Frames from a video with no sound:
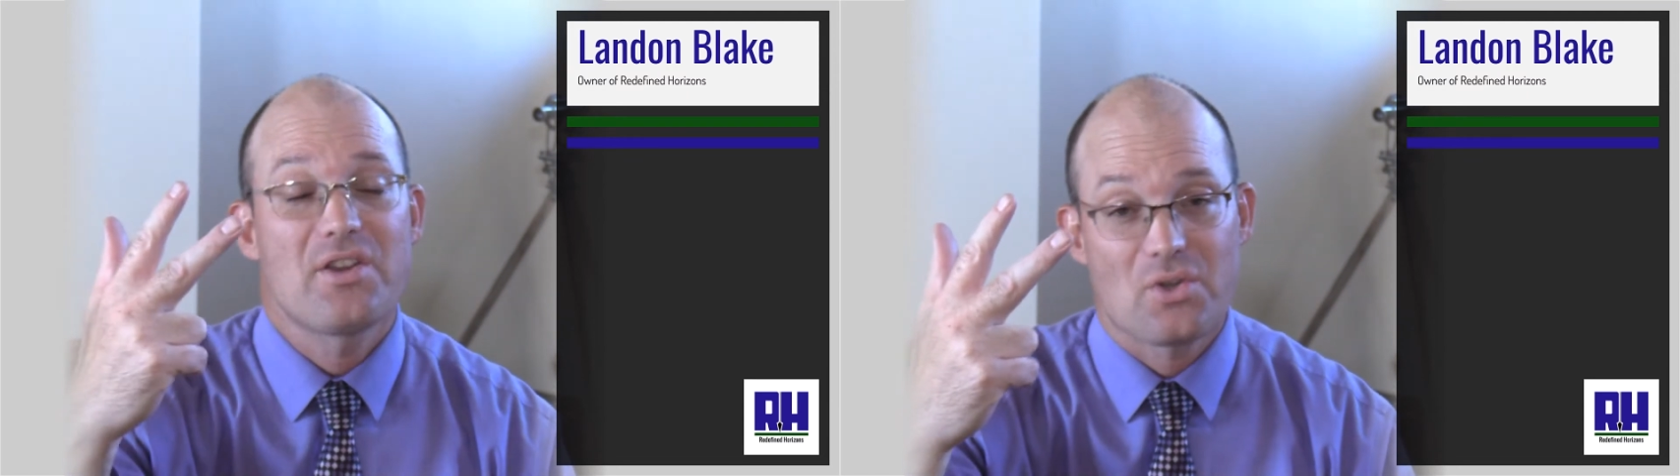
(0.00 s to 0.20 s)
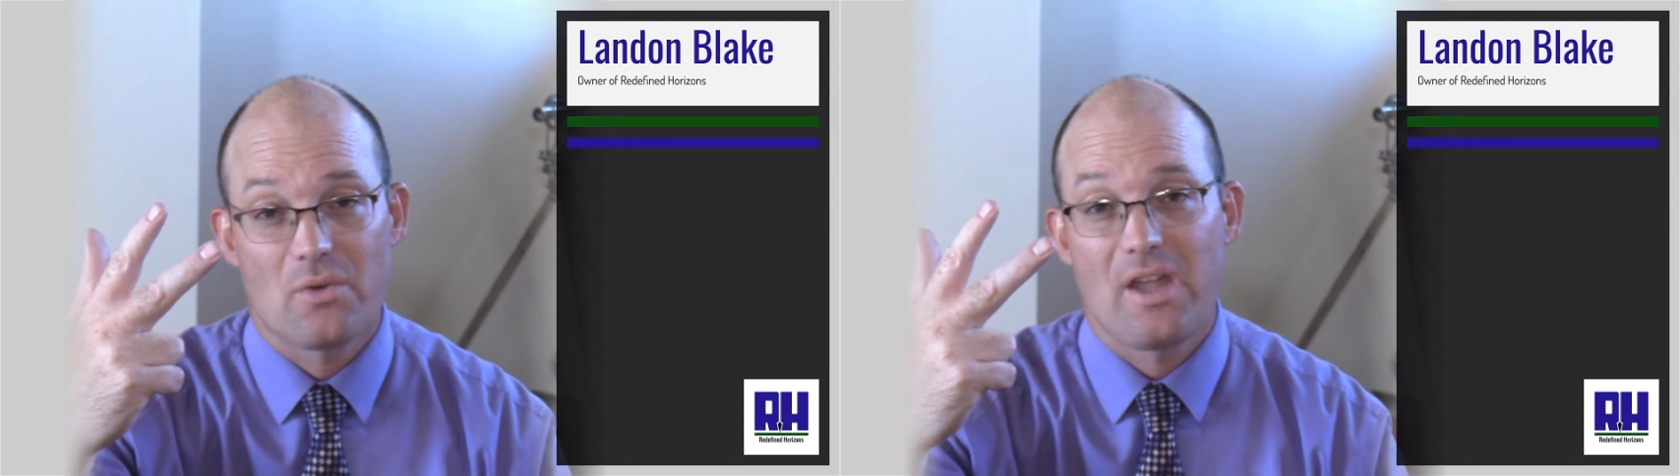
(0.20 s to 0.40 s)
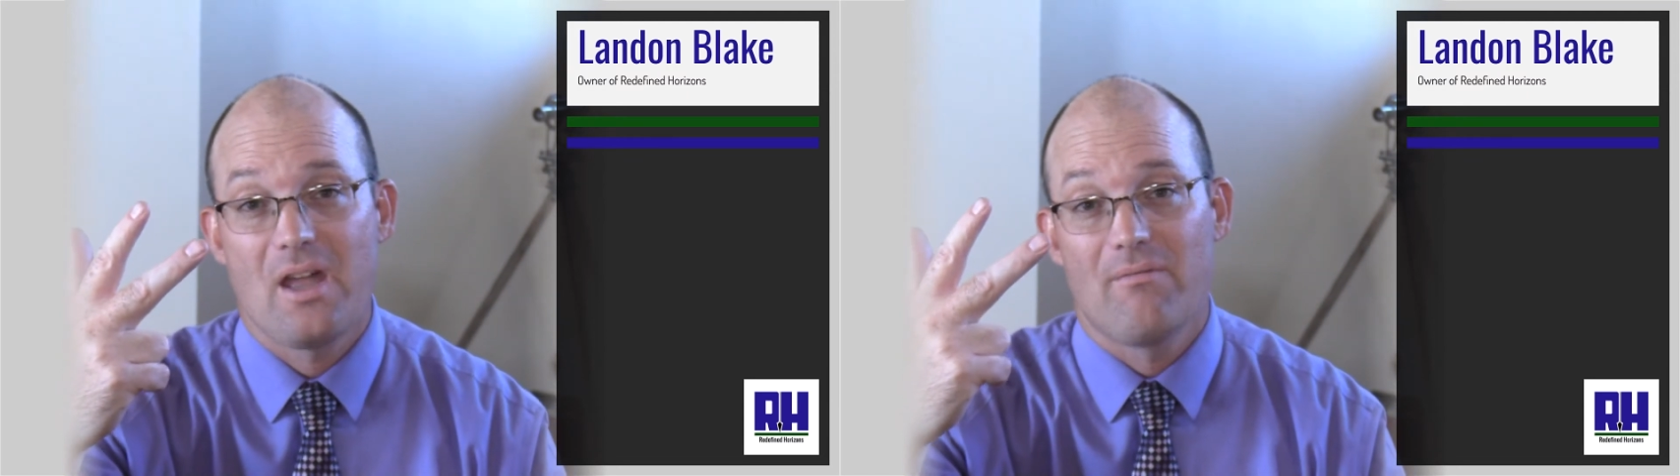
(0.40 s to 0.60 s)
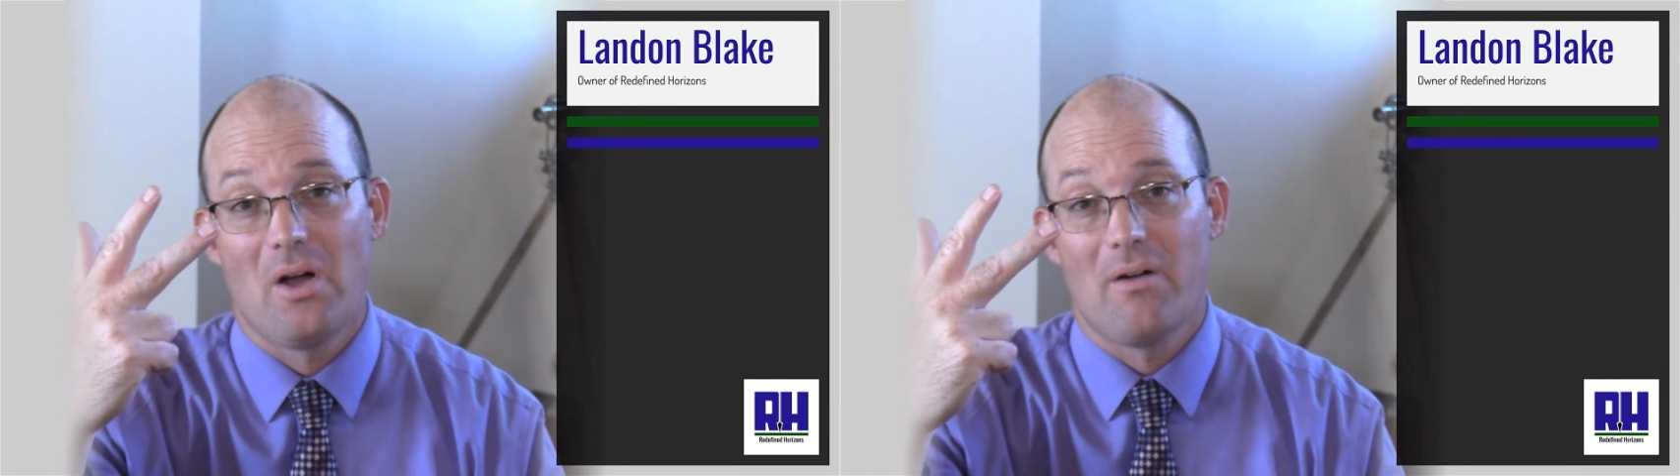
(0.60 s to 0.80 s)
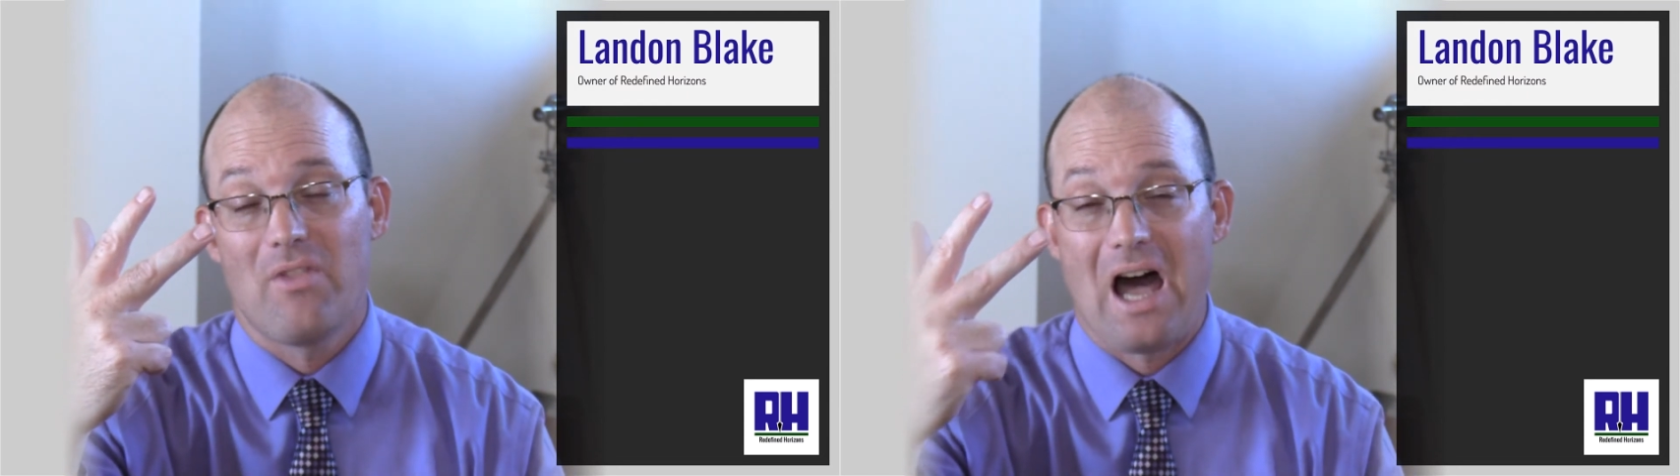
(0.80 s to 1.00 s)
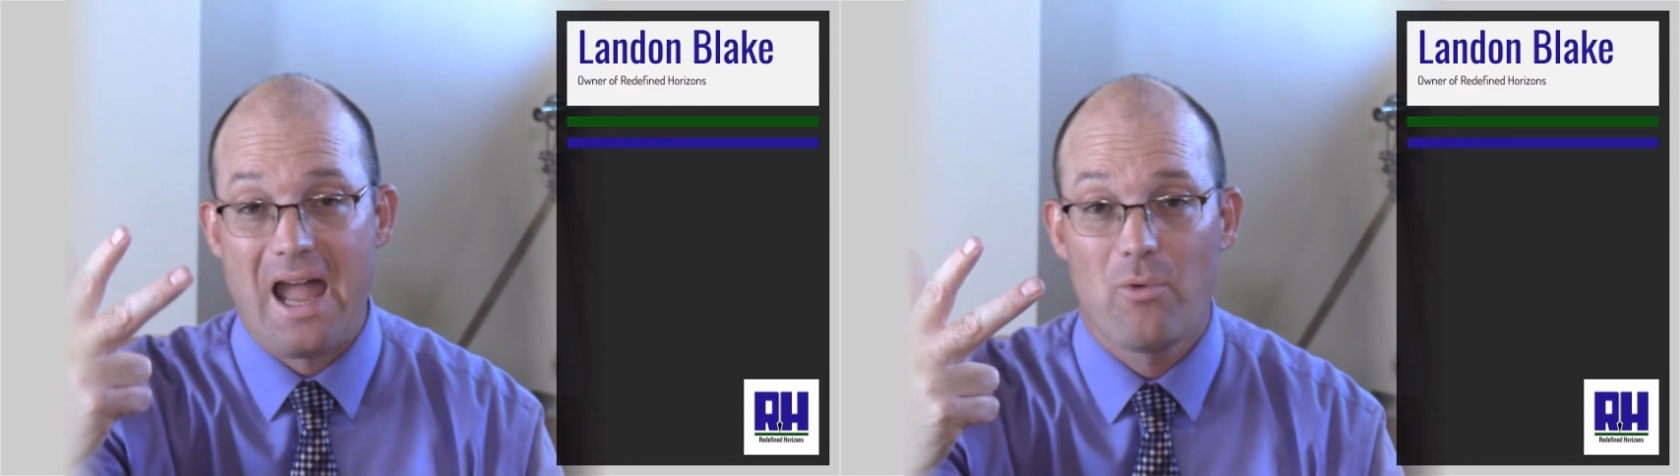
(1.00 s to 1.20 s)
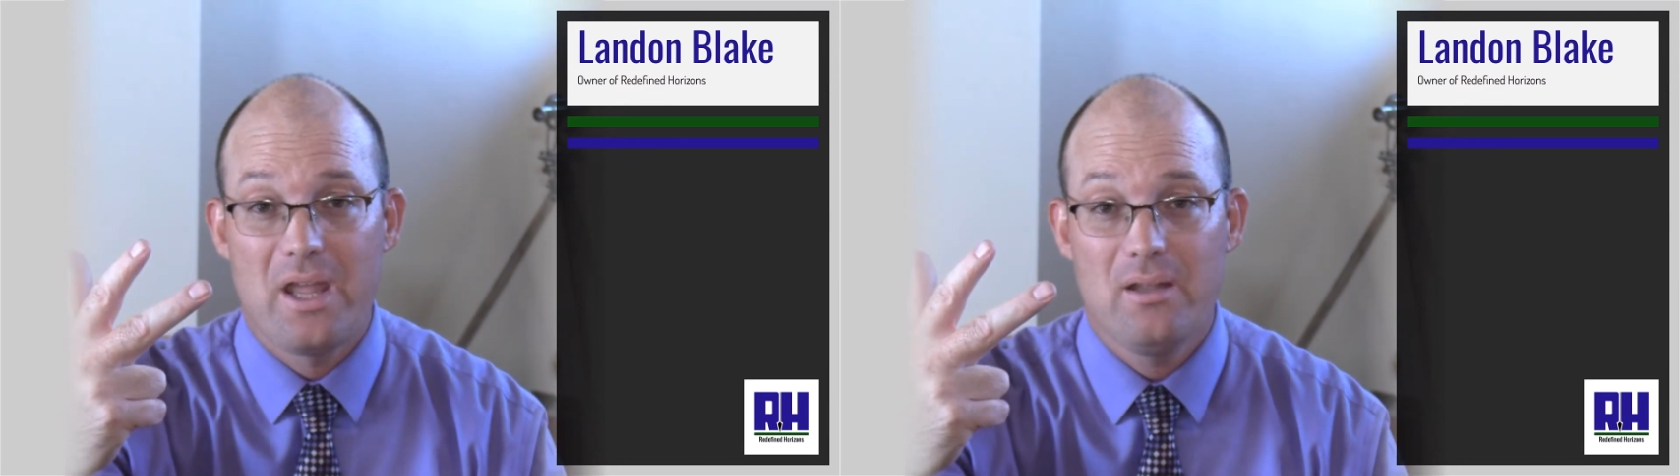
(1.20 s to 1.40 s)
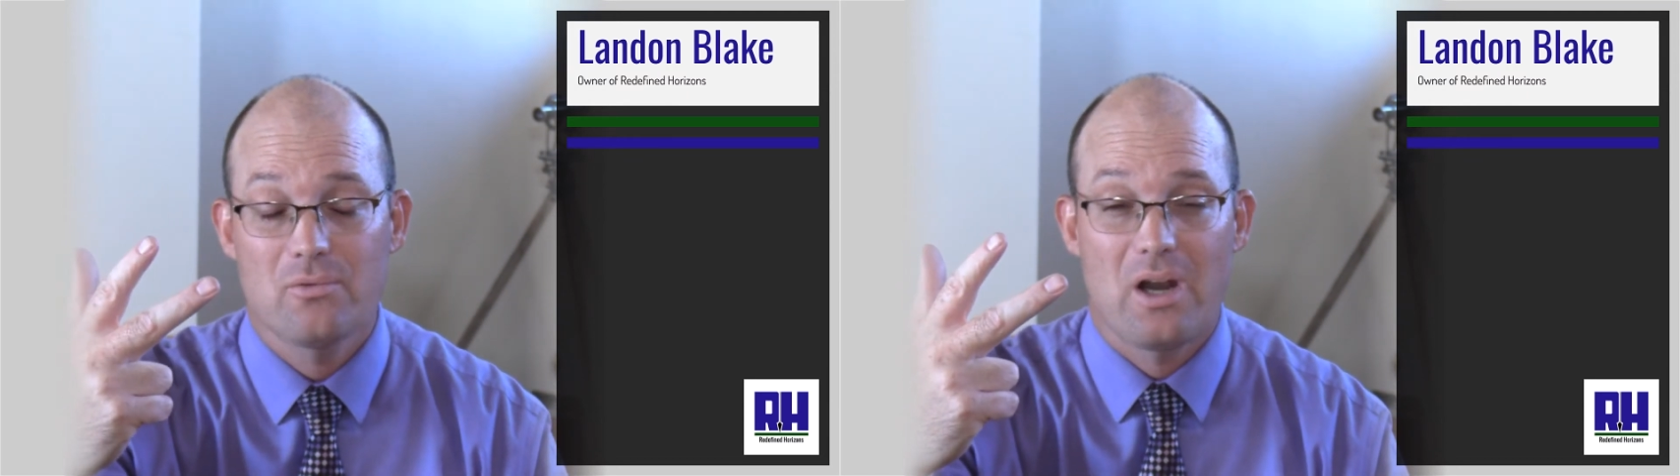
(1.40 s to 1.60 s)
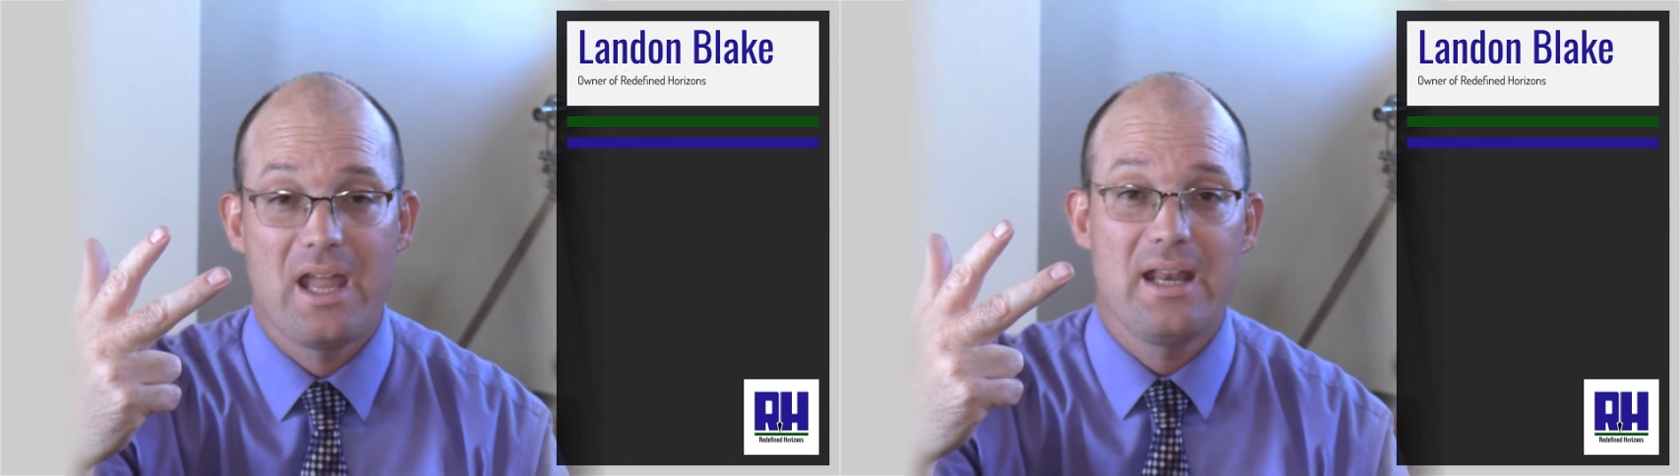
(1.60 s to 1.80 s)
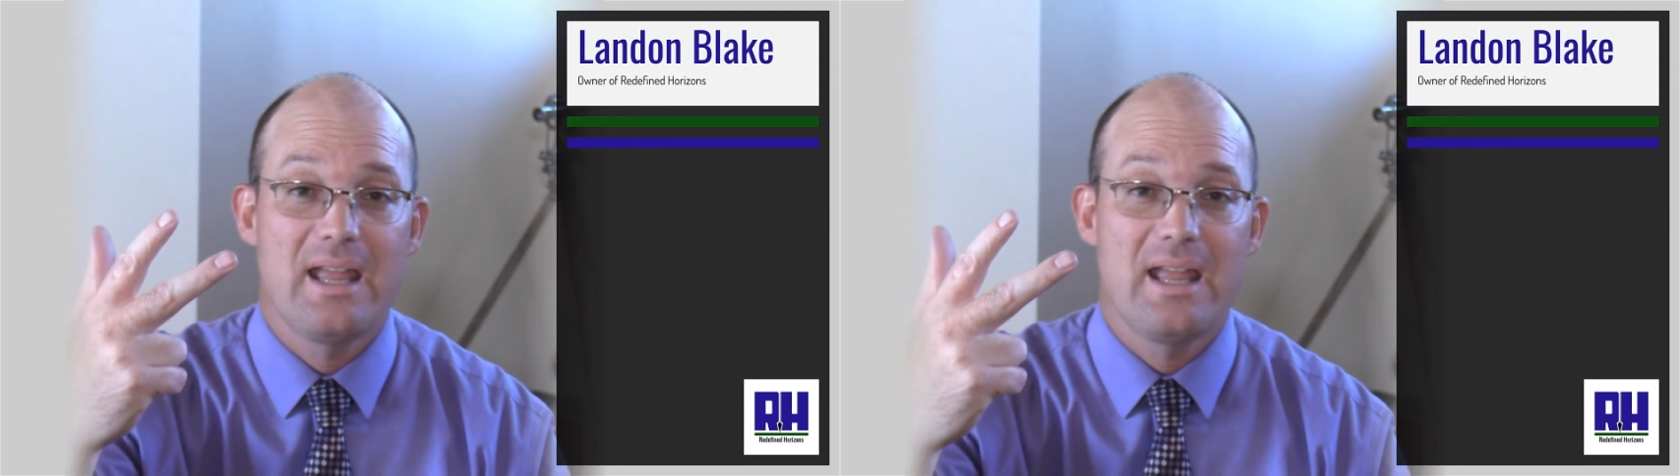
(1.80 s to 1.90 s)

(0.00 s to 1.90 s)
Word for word: survey of, of the highway, right?